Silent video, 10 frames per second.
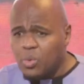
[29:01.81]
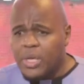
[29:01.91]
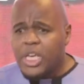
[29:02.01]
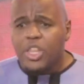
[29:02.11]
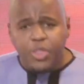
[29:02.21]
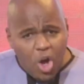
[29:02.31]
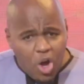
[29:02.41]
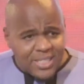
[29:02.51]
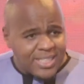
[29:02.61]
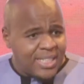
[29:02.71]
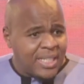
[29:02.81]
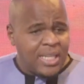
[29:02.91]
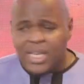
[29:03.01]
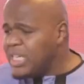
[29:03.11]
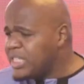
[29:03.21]
He thought
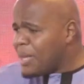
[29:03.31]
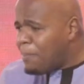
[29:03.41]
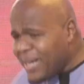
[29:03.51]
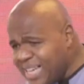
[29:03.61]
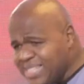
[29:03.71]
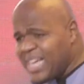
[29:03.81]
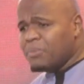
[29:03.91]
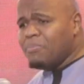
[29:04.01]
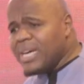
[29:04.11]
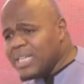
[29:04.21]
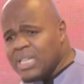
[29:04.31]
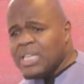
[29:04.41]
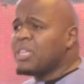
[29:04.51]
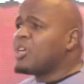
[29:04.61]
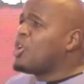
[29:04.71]
it's the place that
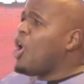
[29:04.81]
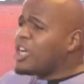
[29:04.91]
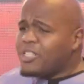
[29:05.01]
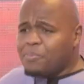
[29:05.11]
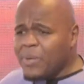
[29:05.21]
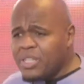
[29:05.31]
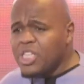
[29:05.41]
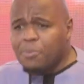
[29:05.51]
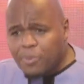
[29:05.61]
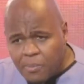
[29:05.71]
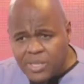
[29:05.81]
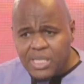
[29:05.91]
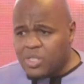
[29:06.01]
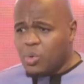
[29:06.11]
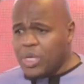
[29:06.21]
made God speak these promises
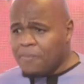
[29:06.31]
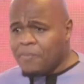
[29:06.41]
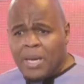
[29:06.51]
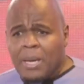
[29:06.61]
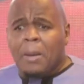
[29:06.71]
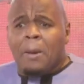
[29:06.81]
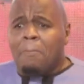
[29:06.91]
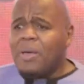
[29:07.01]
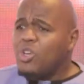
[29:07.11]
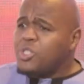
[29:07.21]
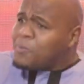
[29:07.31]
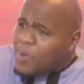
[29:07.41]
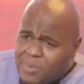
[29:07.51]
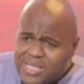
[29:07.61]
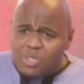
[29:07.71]
to him. But those
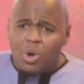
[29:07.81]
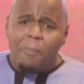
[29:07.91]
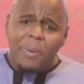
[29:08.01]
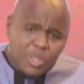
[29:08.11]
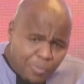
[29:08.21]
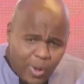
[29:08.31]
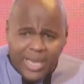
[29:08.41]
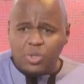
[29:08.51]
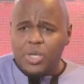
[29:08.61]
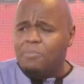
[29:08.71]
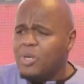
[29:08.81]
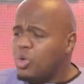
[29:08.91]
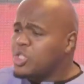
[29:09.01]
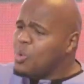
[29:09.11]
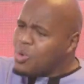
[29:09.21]
promises were being spoken to him
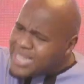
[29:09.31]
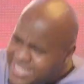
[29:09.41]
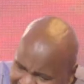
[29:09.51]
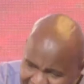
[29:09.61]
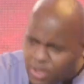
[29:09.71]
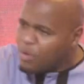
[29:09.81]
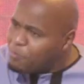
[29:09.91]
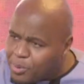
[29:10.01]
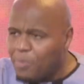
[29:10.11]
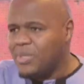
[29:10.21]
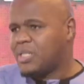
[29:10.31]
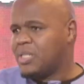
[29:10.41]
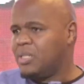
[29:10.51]
because he was a child of promise.